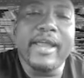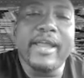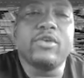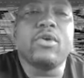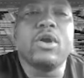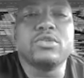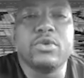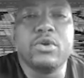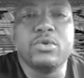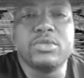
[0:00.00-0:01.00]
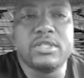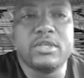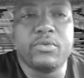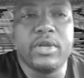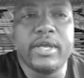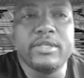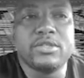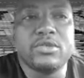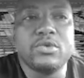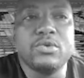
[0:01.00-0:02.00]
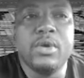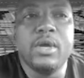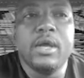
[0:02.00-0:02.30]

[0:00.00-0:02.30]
a crossroads as it relates to